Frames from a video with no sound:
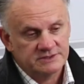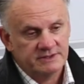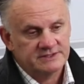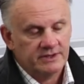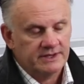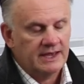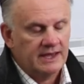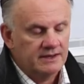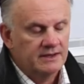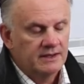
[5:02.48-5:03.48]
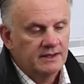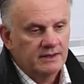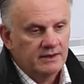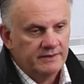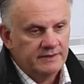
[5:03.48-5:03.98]
as best I can,
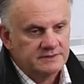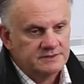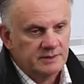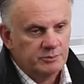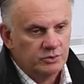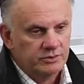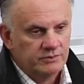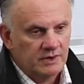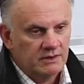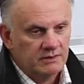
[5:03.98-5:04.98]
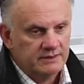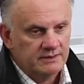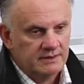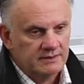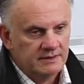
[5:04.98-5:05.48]
I think is an important role,
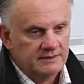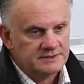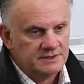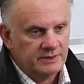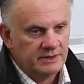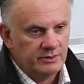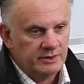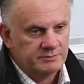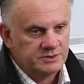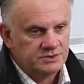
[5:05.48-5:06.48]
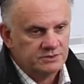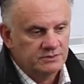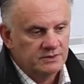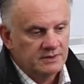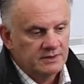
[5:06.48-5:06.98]
and, and, and, that's the one I want to
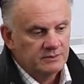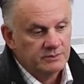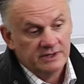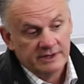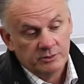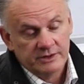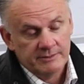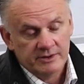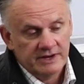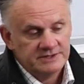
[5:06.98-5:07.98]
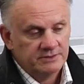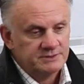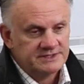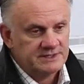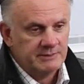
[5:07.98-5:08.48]
pursue. With the Liberal Democrats,
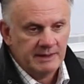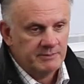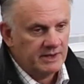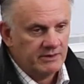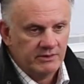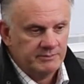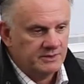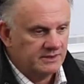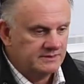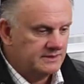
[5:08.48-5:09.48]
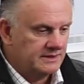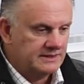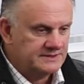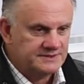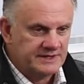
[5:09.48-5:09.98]
I'm just a member. I'm not uh,
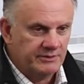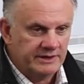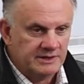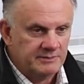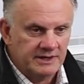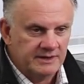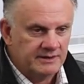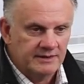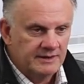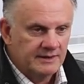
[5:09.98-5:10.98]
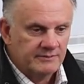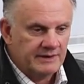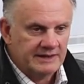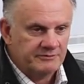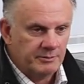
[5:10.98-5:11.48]
necessarily committed to
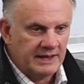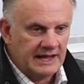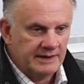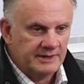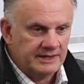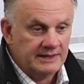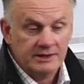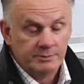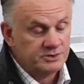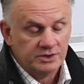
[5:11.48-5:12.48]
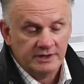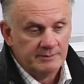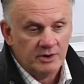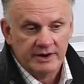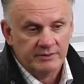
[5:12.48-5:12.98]
running for Parliament again. The
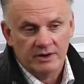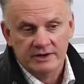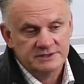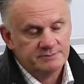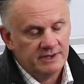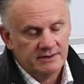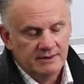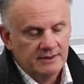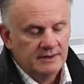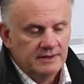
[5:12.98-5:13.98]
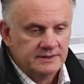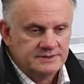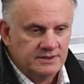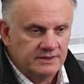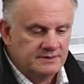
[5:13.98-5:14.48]
opportunity might arise, but
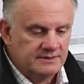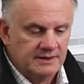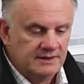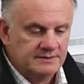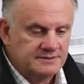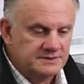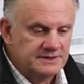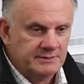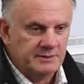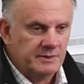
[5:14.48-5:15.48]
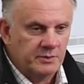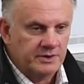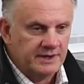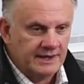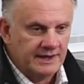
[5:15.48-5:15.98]
it's not, uh, it's not something we're
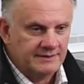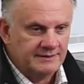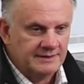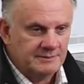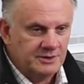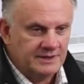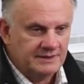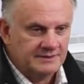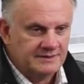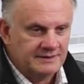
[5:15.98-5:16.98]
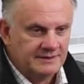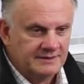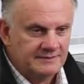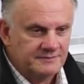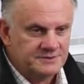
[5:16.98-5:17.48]
working out in the immediate
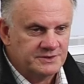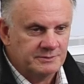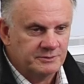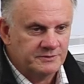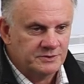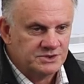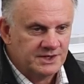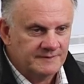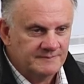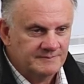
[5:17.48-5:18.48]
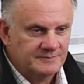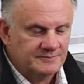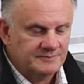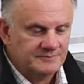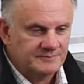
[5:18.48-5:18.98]
uh, foreseeable future.
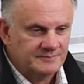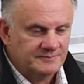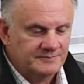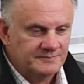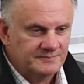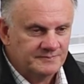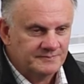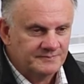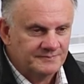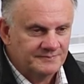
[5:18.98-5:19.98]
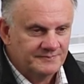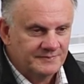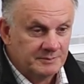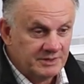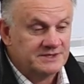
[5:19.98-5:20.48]
Hey, Mark Latham, thanks for your time.
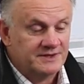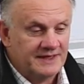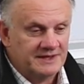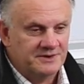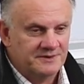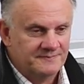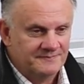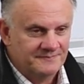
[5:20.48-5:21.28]
Pleasure, thank you.